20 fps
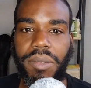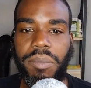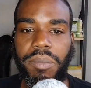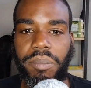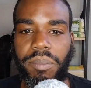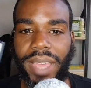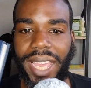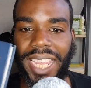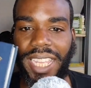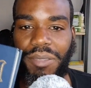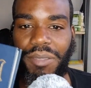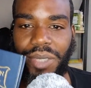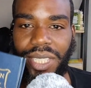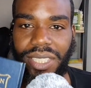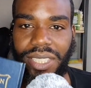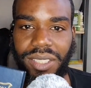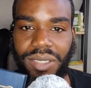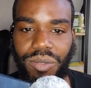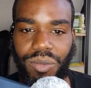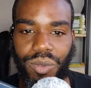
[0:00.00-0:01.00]
made
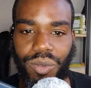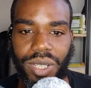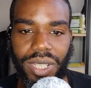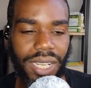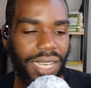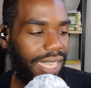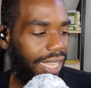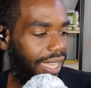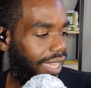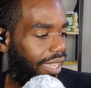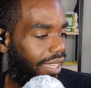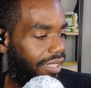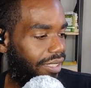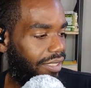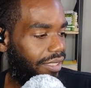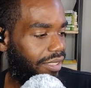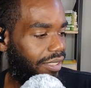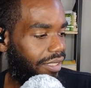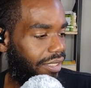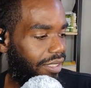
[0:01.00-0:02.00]
me
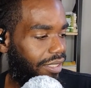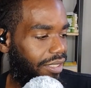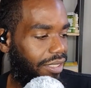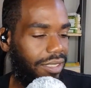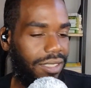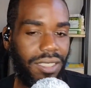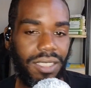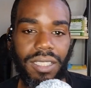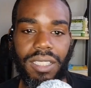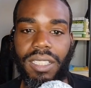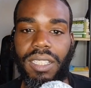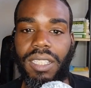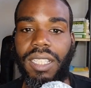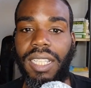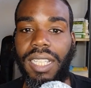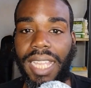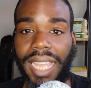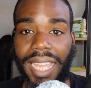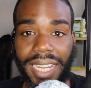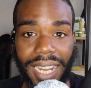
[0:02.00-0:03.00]
realize,
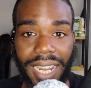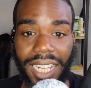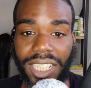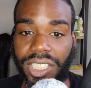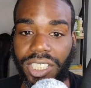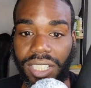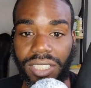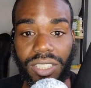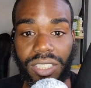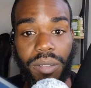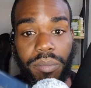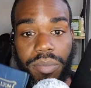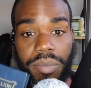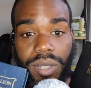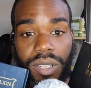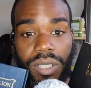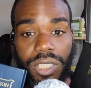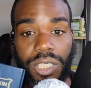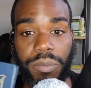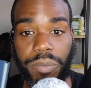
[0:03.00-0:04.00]
and not just the
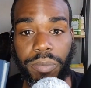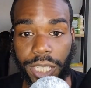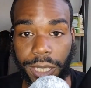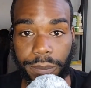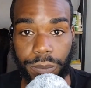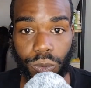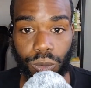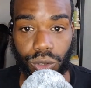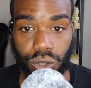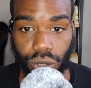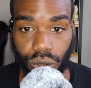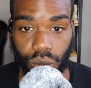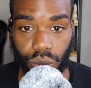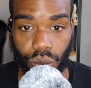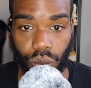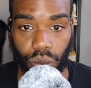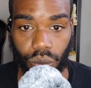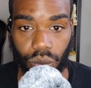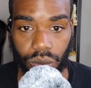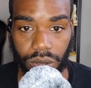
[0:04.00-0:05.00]
books, people
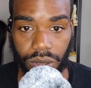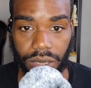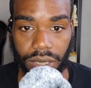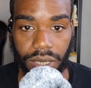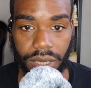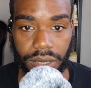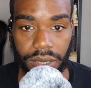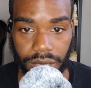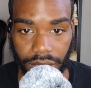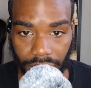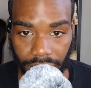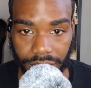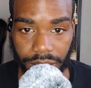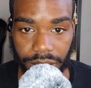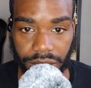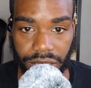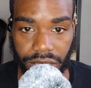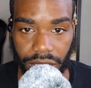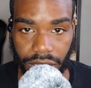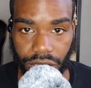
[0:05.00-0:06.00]
too, other
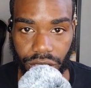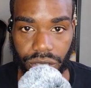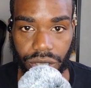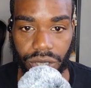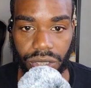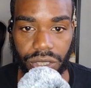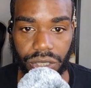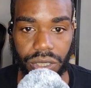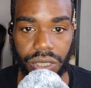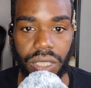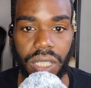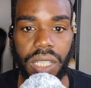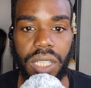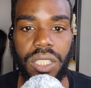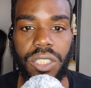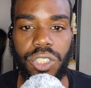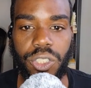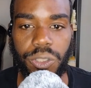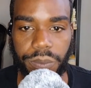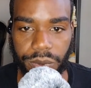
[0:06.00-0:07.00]
teachers,
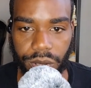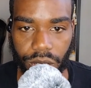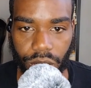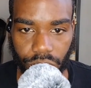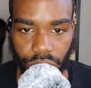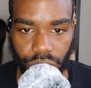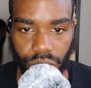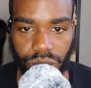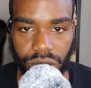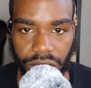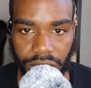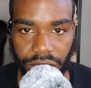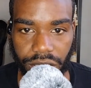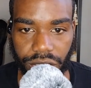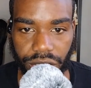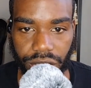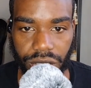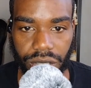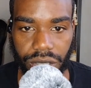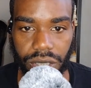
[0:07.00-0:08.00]
spiritual
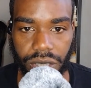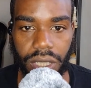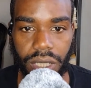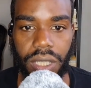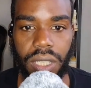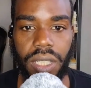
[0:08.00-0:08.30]
teachers,